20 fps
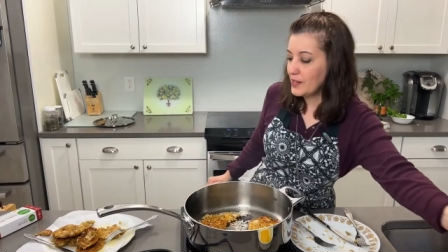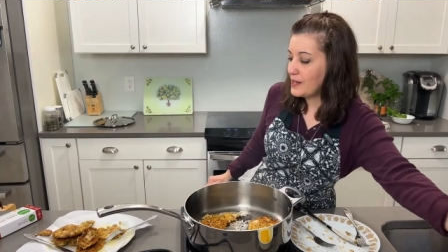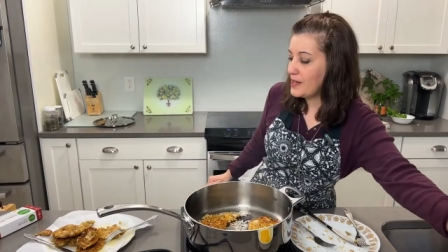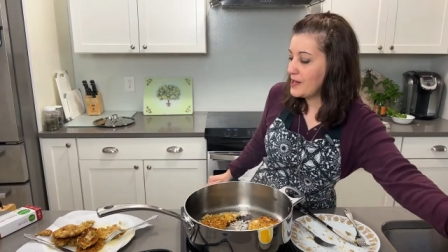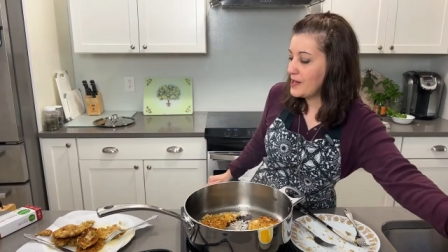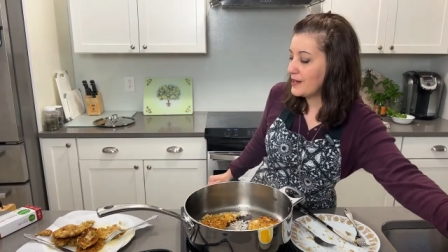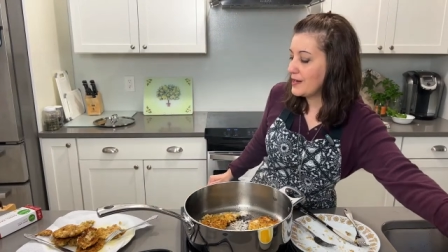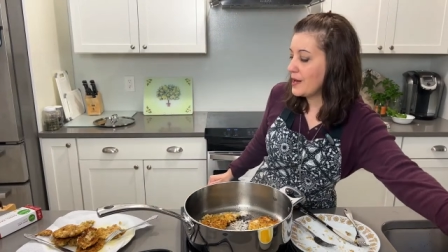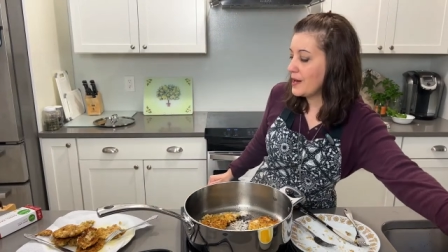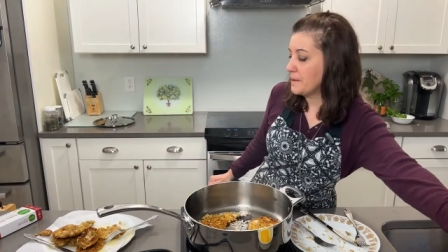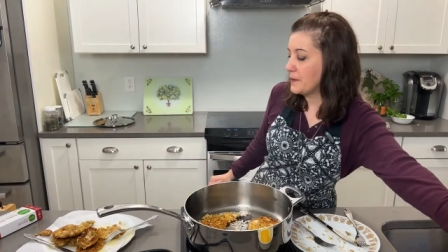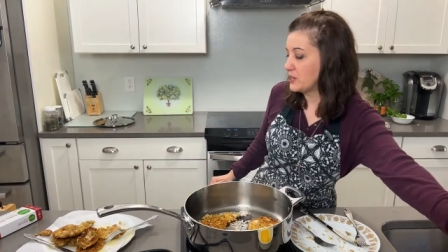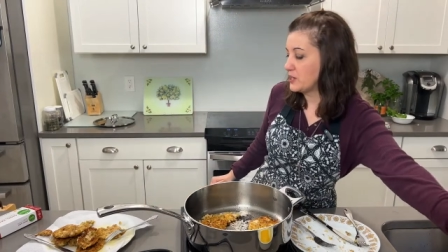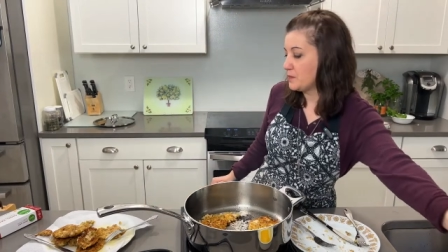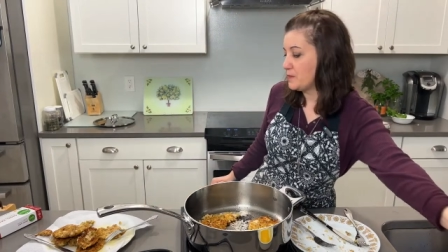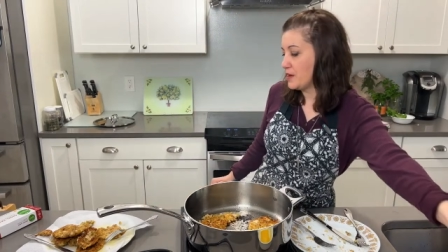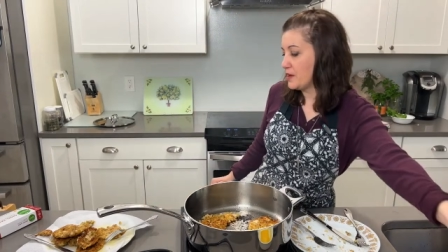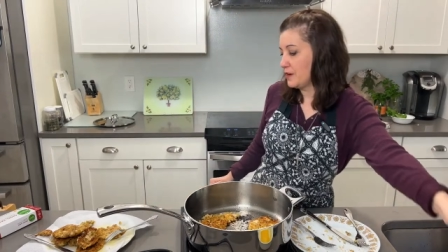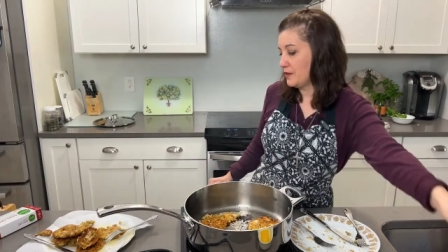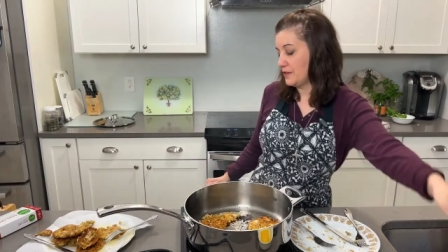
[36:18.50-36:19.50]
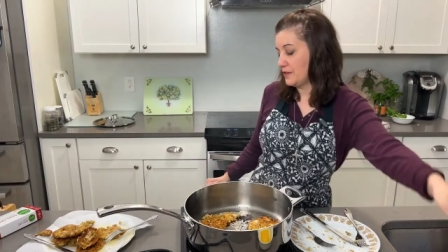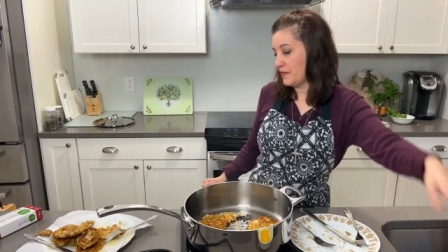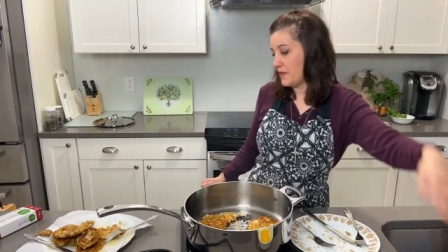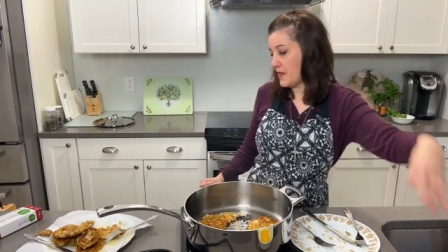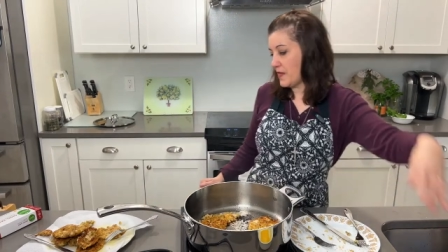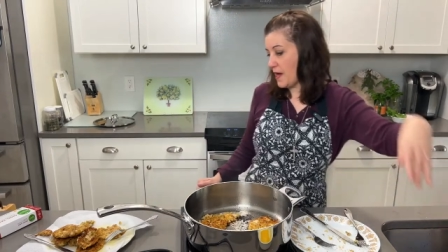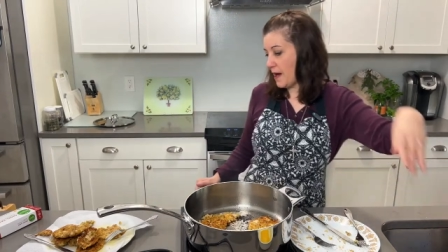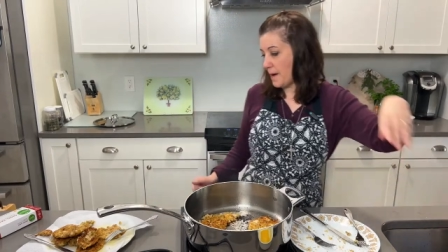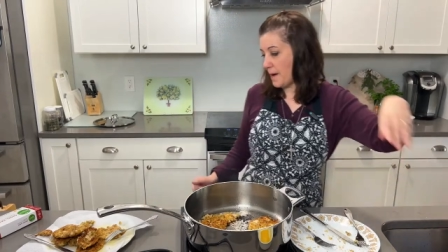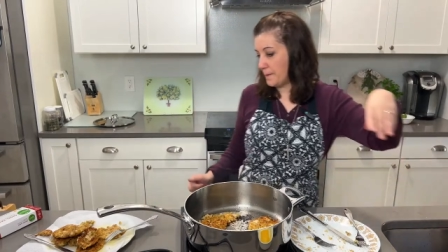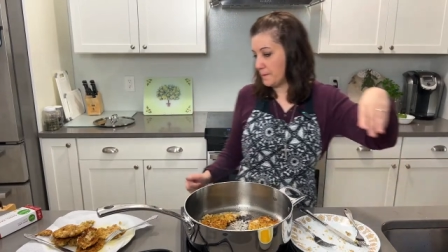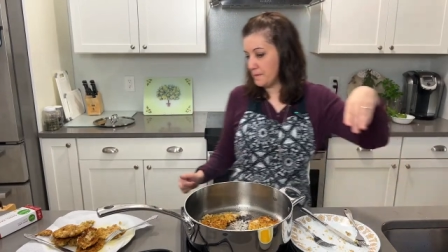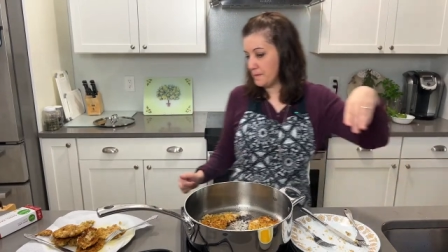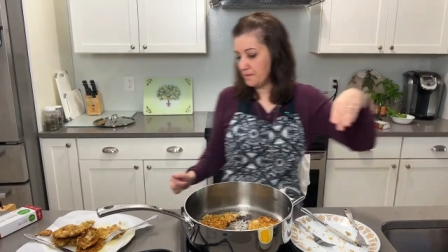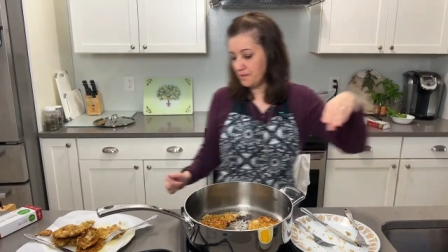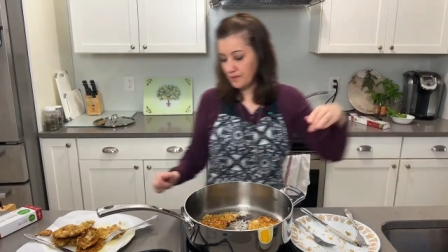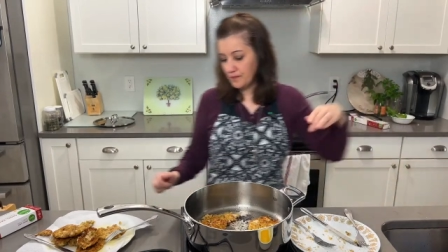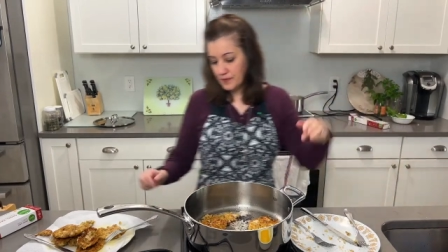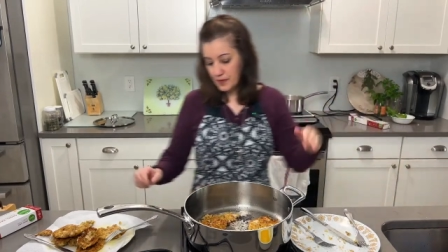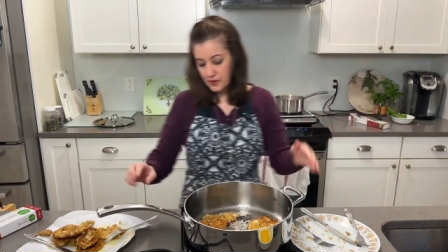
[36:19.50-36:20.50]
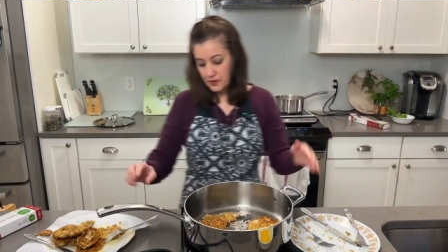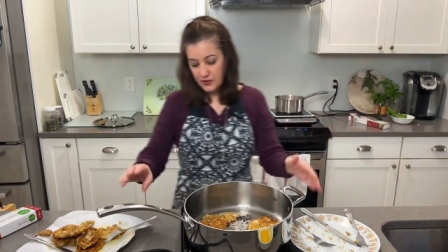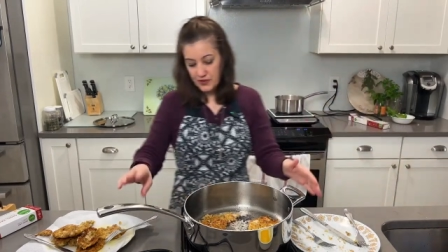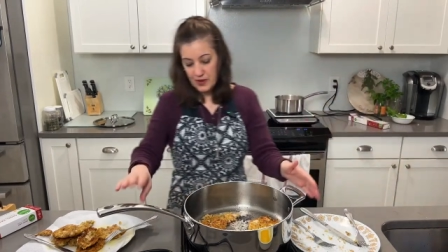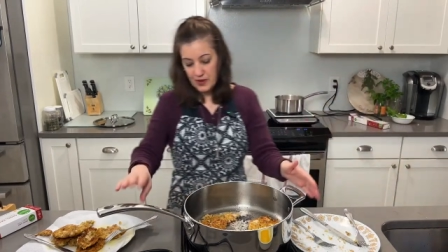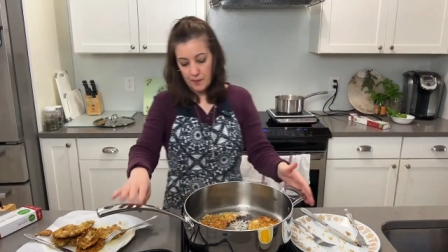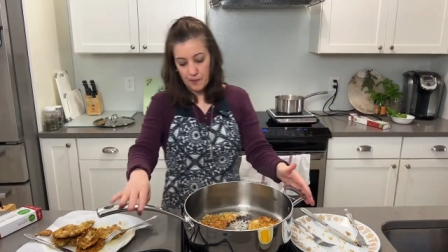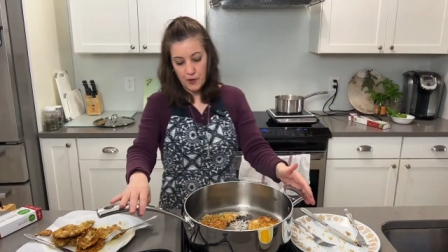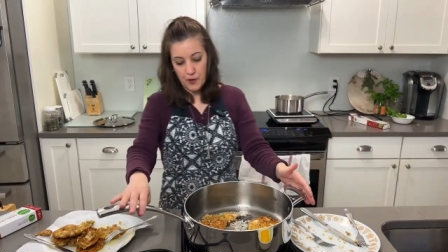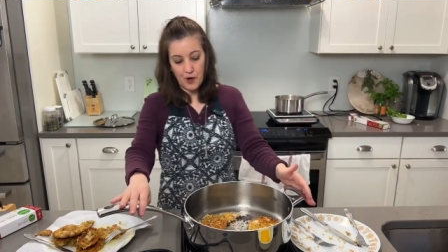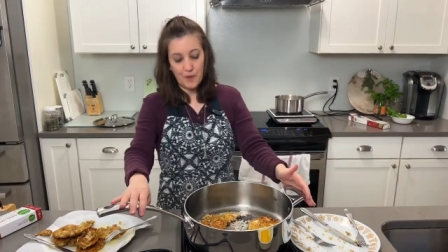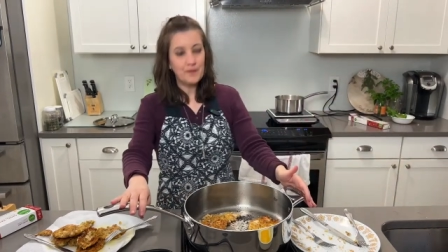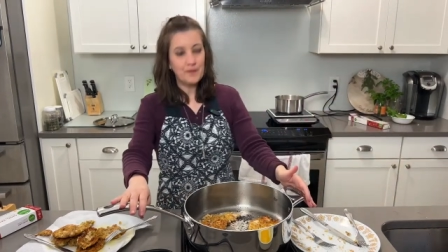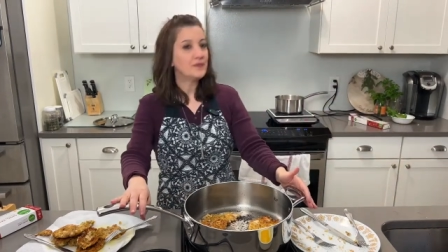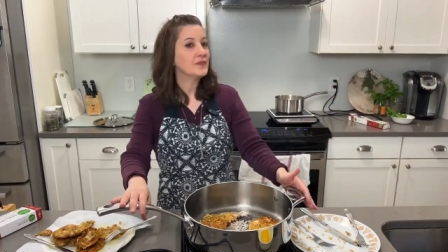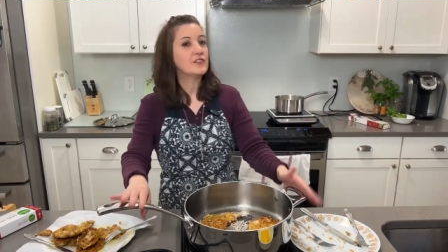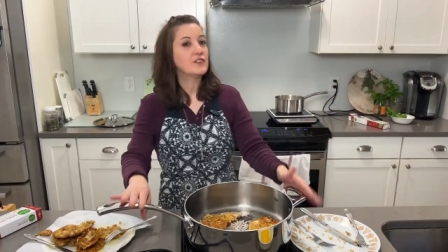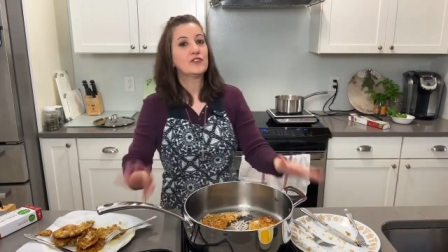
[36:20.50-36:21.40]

Can't get much better than that. Simple.